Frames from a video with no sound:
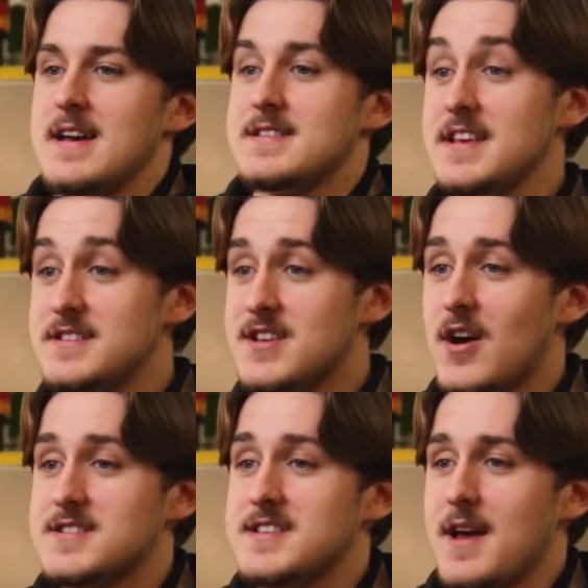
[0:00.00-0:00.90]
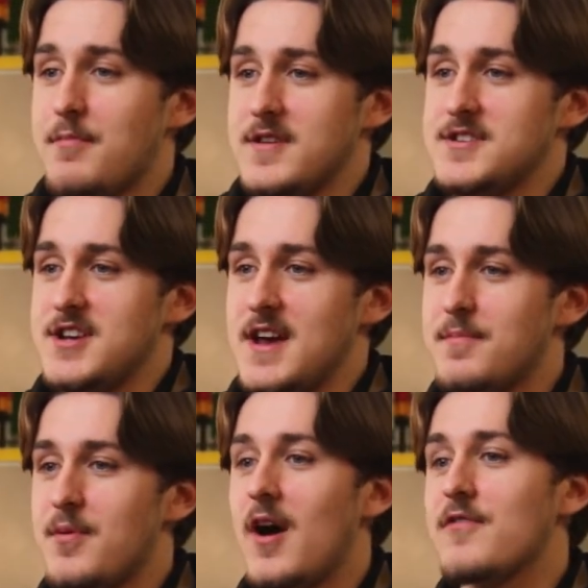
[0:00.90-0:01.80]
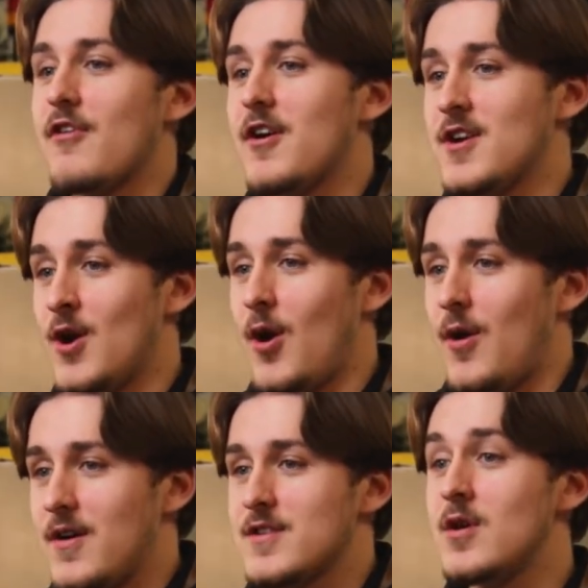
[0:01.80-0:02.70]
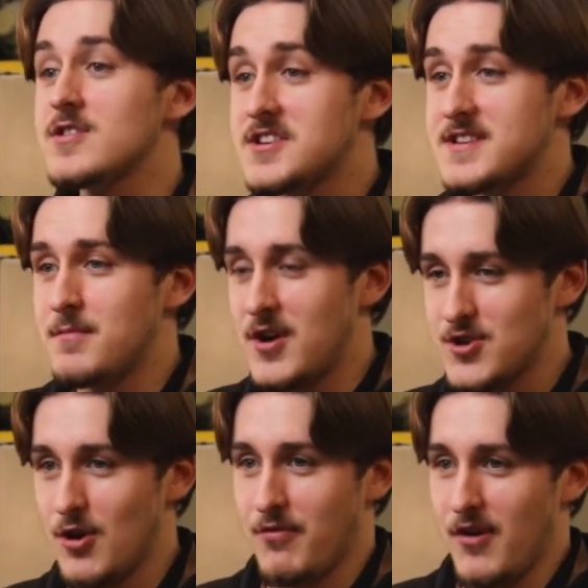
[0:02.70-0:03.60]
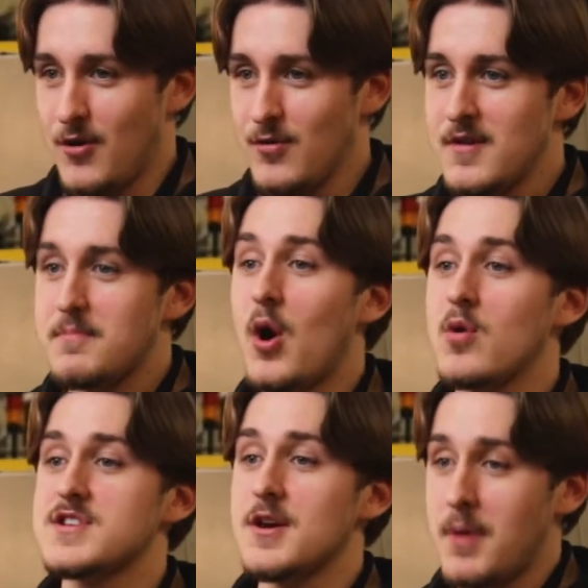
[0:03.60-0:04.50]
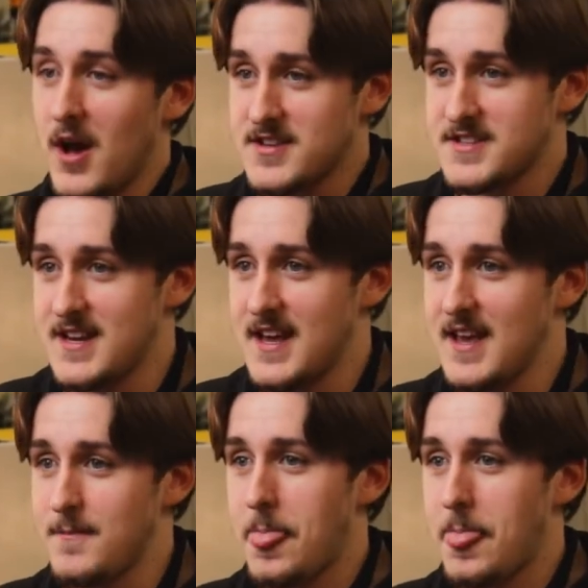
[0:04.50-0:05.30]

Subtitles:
Since starting the apprenticeship, I've grown a lot, not just in my job role, but also personally.